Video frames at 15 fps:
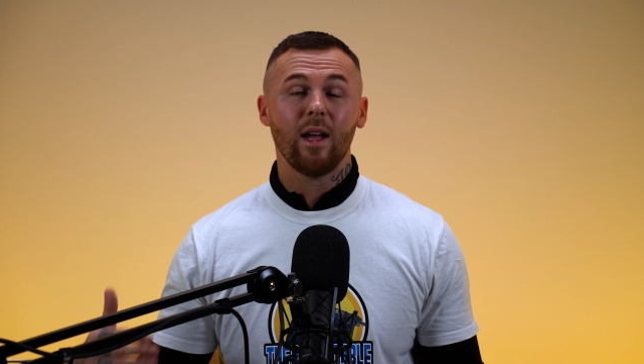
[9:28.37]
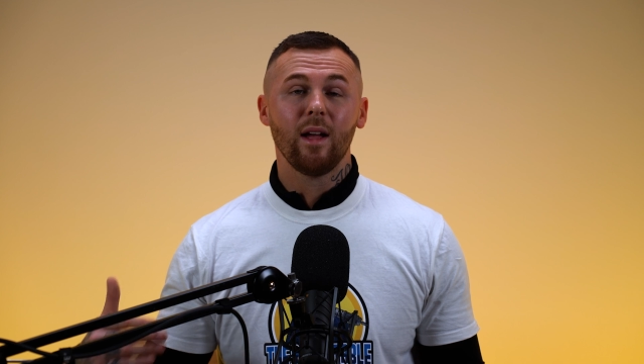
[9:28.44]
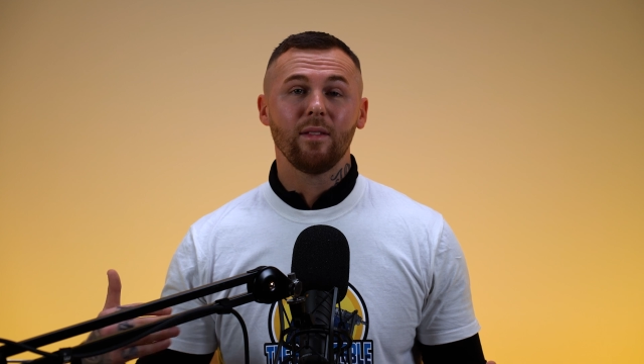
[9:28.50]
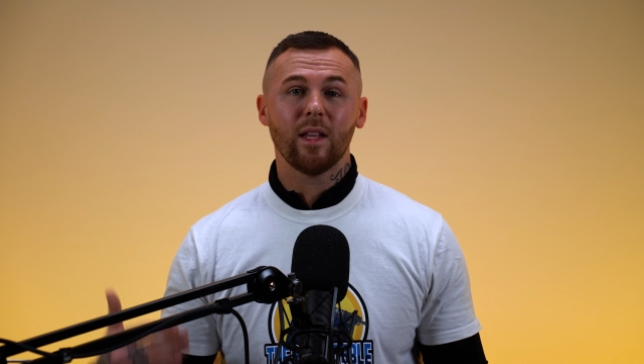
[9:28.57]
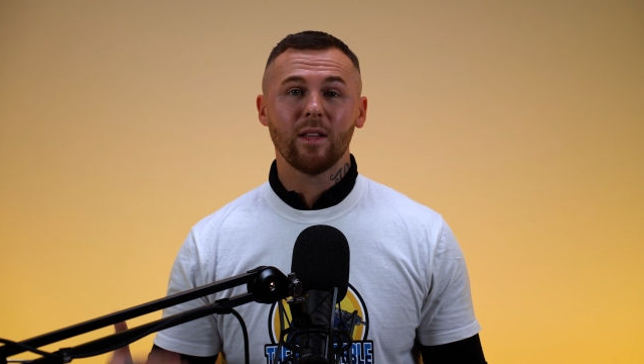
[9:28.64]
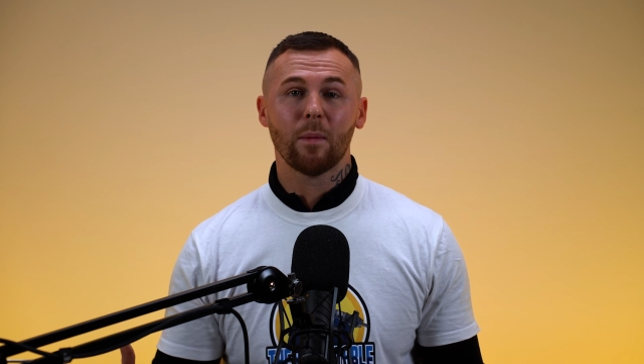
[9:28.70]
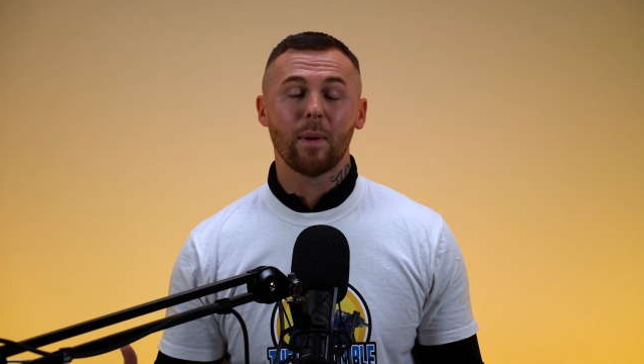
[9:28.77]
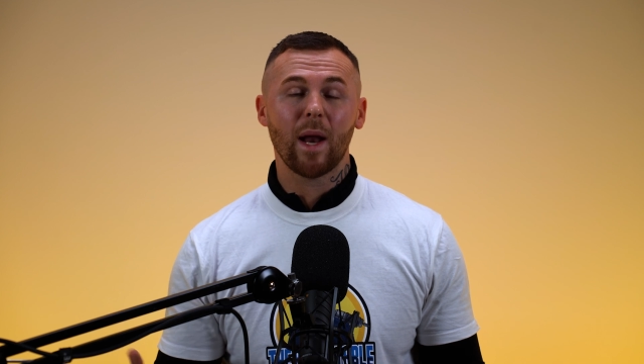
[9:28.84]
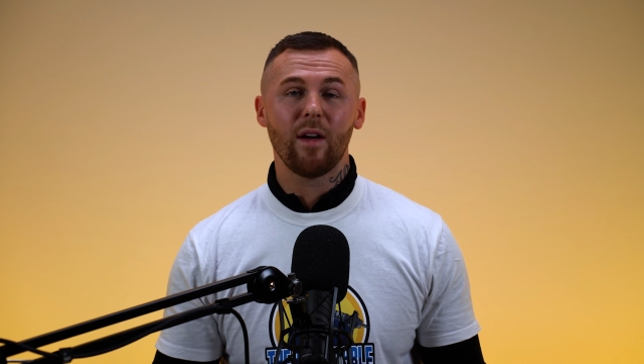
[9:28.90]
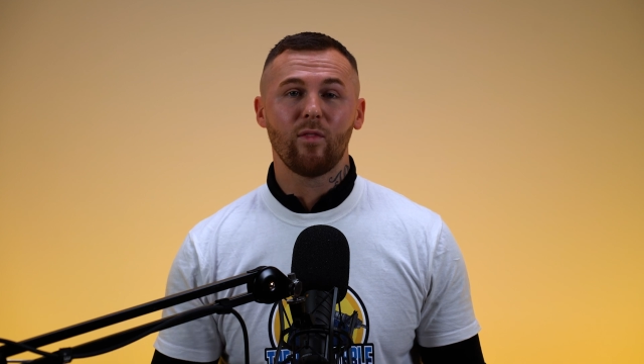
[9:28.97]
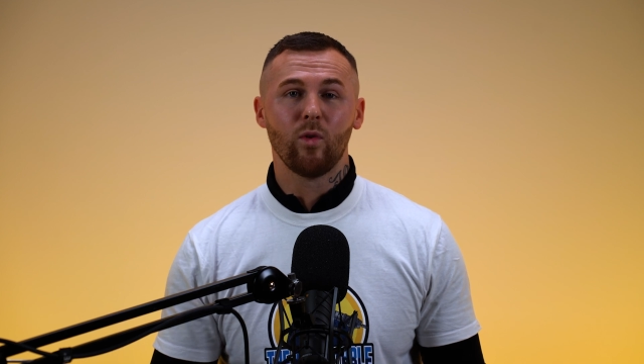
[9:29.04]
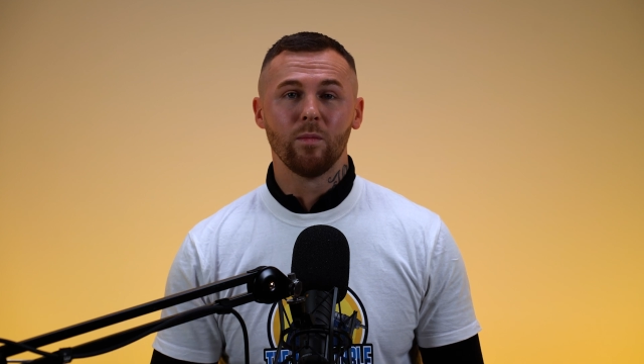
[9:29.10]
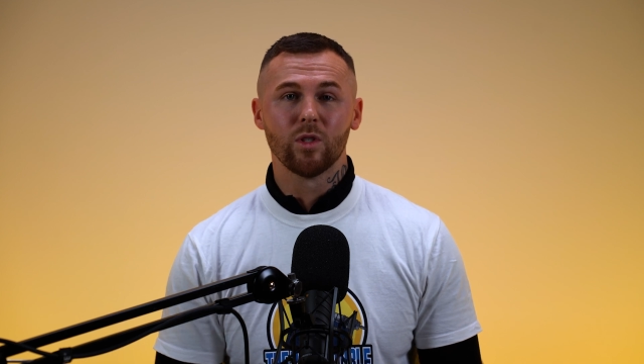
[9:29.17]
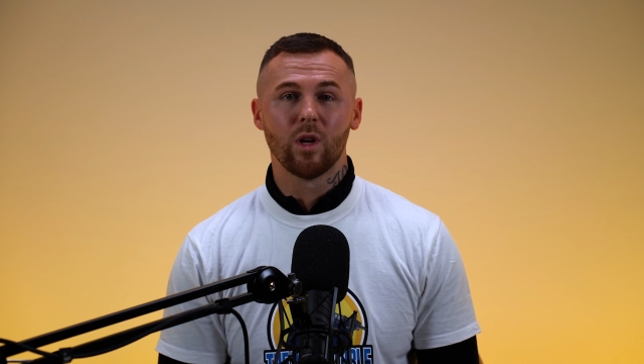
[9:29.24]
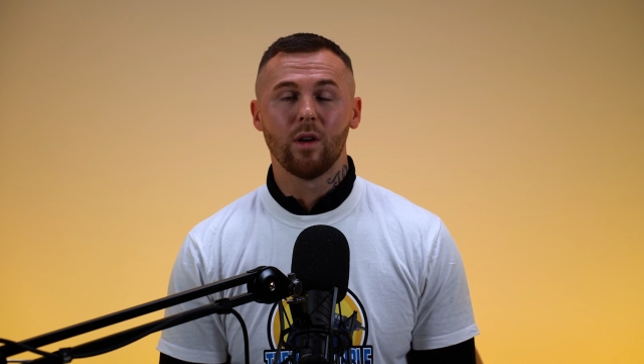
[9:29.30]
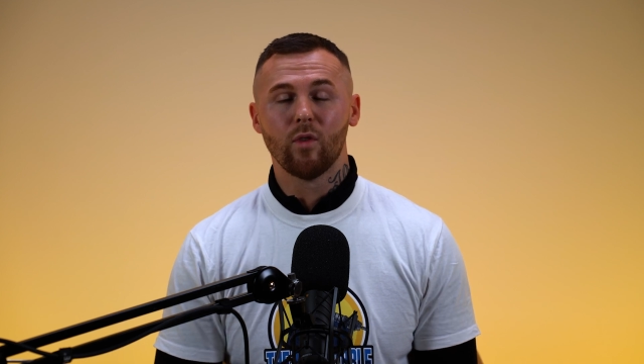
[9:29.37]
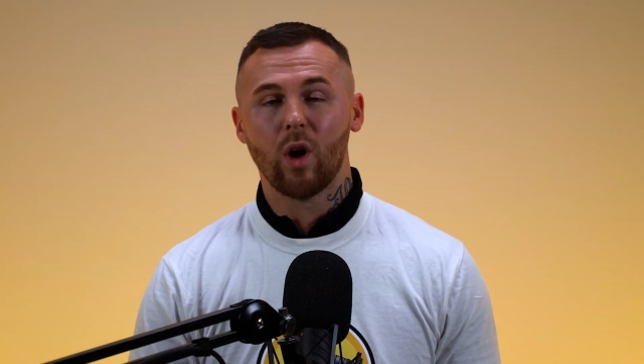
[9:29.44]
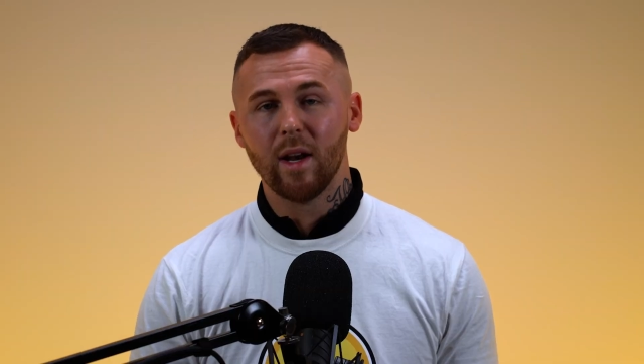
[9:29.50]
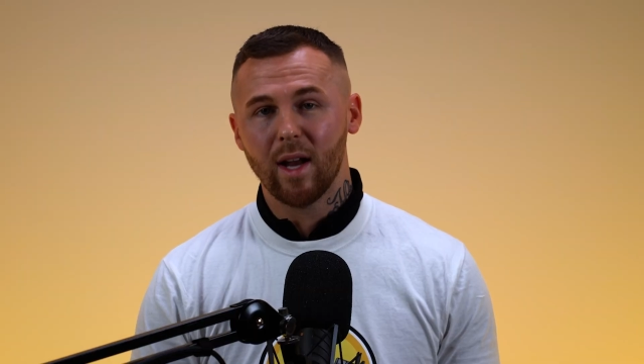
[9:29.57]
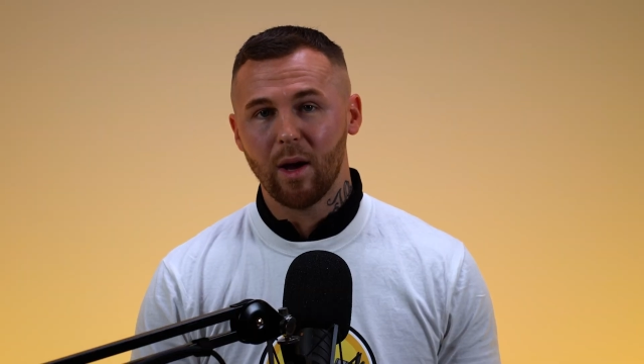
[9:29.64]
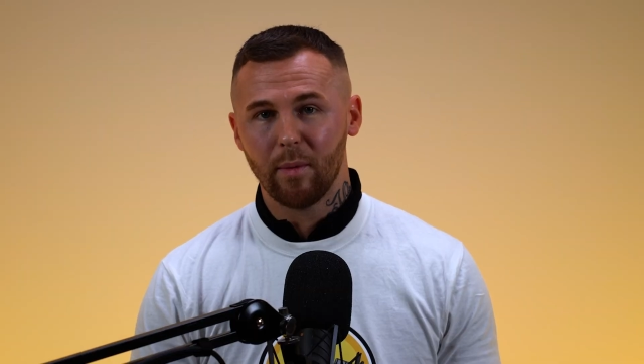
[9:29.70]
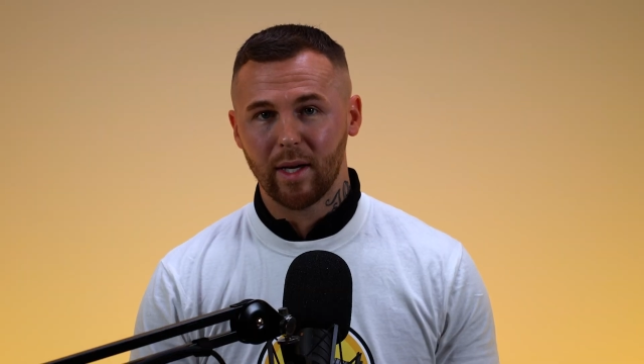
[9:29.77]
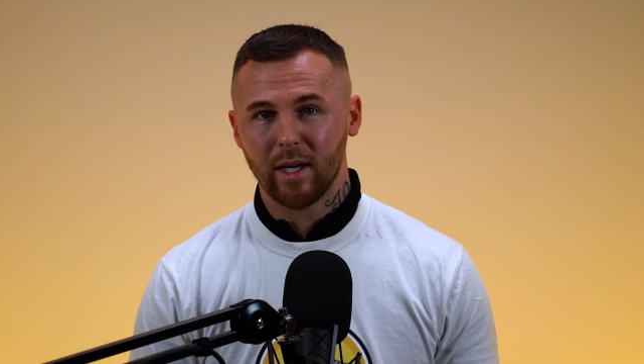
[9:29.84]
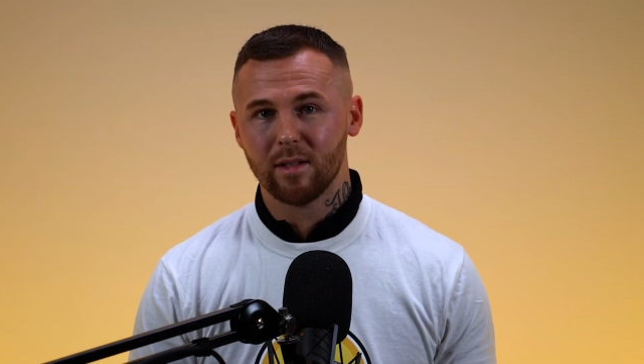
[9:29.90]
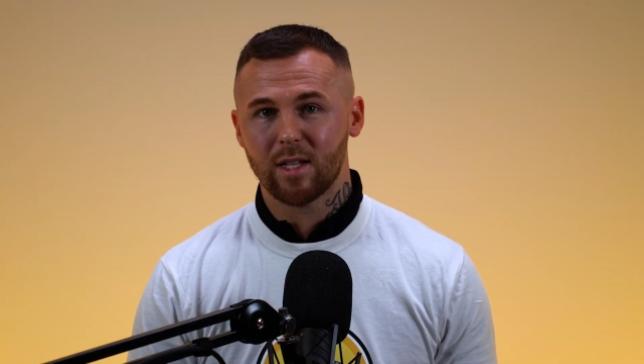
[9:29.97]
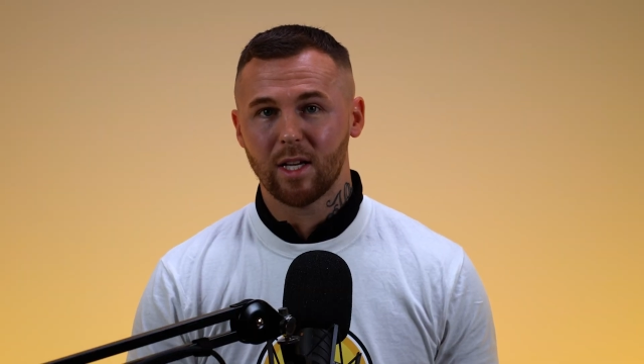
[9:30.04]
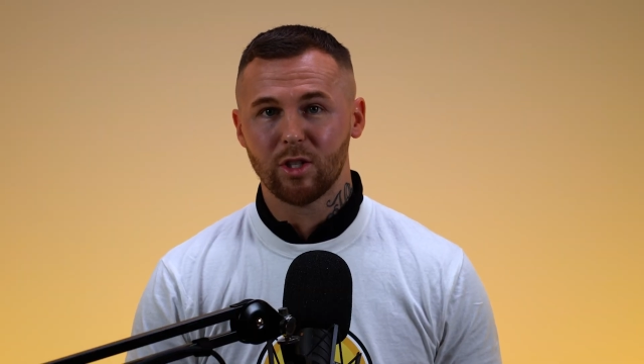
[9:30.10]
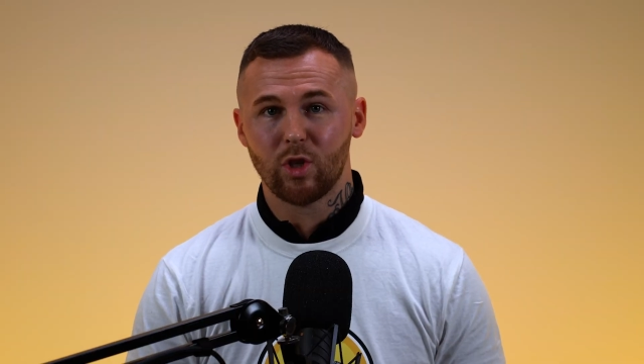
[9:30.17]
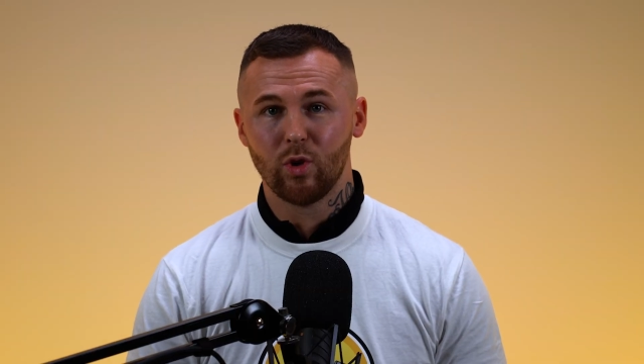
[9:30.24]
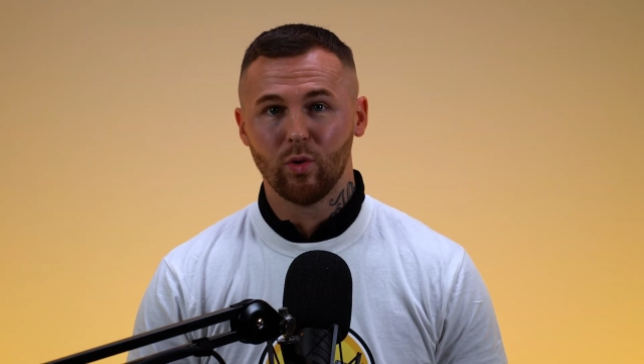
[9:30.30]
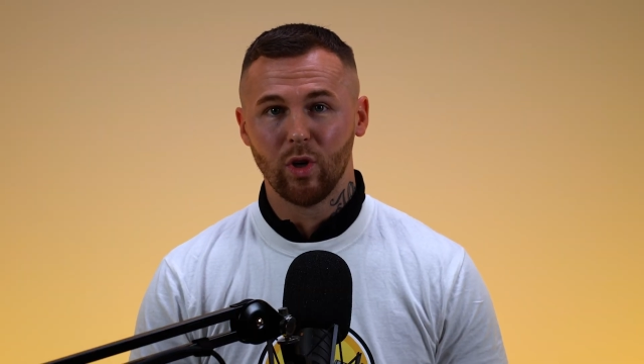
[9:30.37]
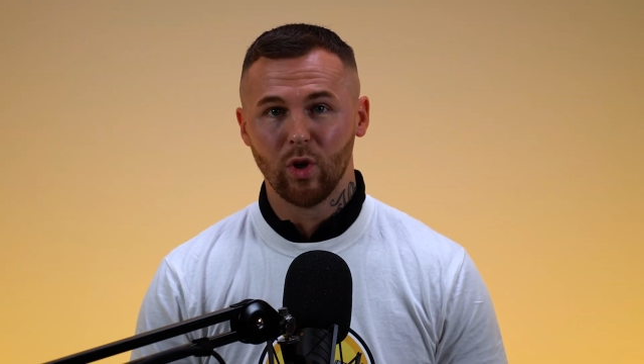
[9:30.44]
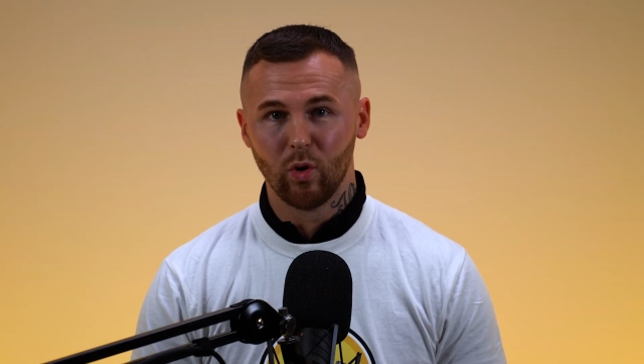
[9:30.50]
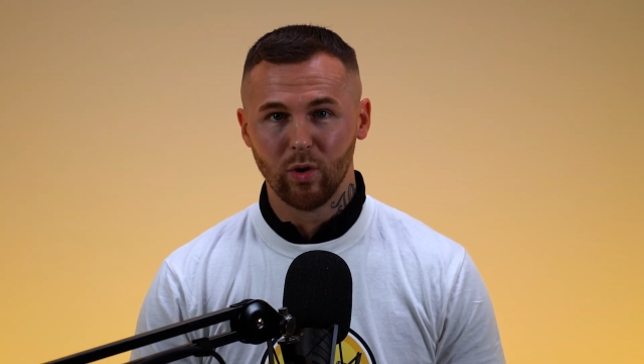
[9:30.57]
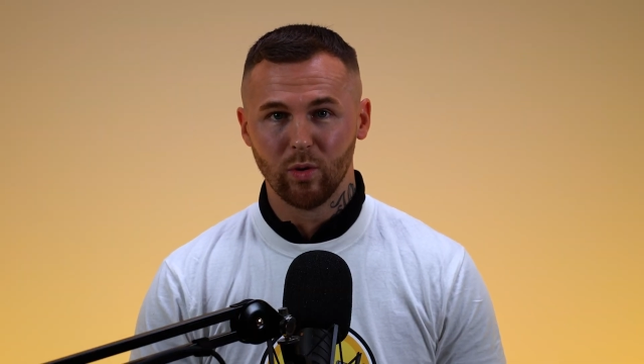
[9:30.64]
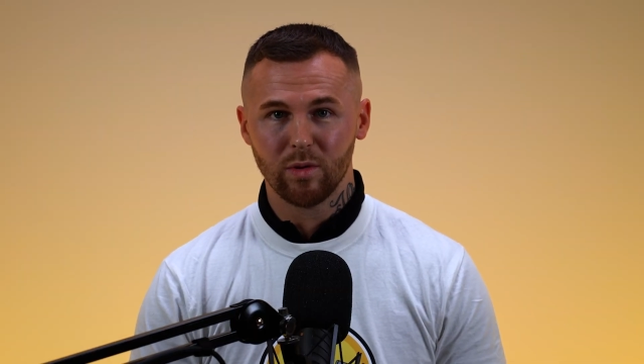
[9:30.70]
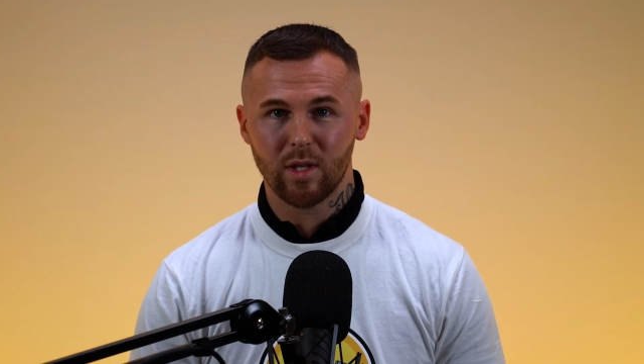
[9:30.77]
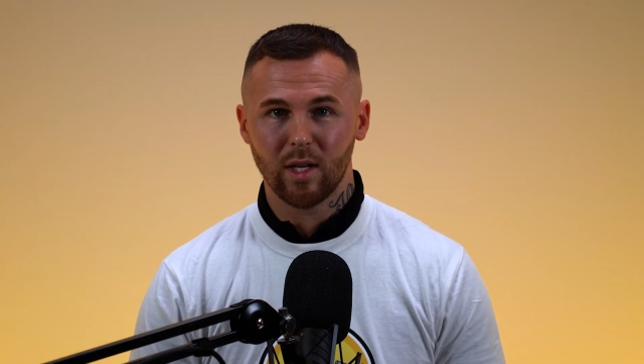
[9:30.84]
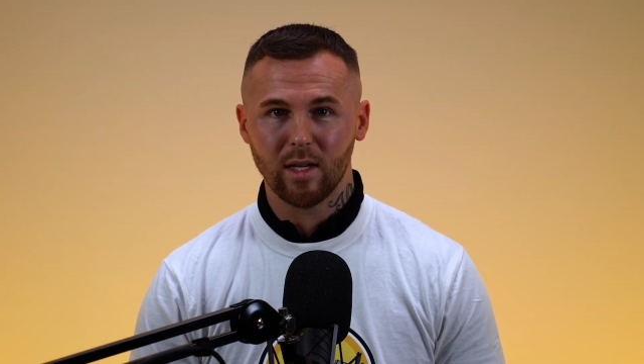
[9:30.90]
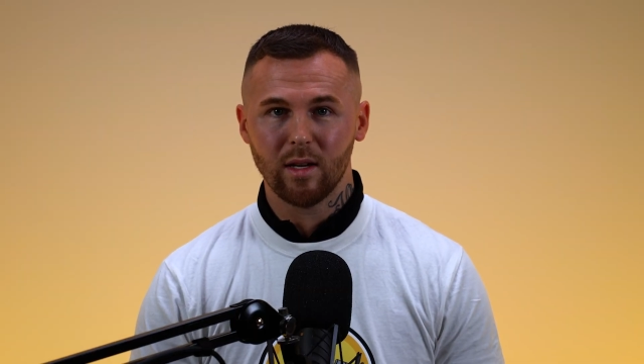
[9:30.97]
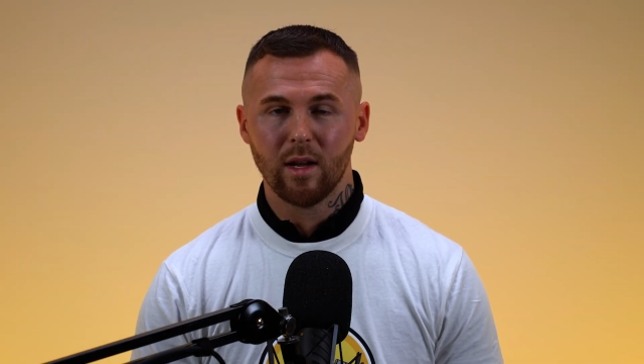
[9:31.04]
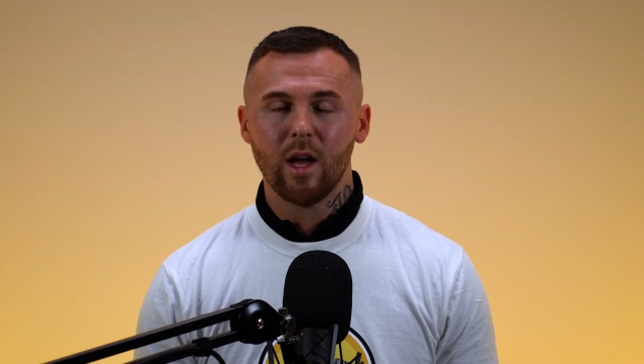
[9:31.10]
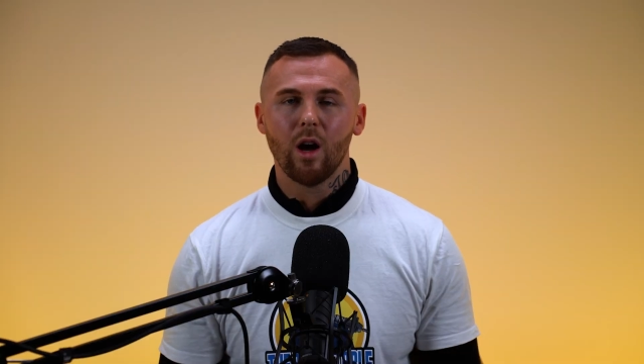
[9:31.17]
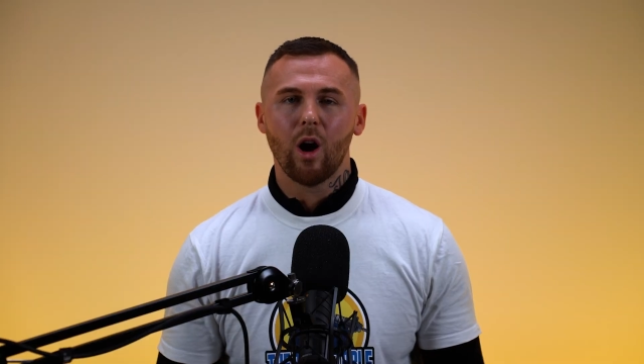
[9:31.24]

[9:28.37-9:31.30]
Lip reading: Then the platform was like, right, now we're going to test your loyalty.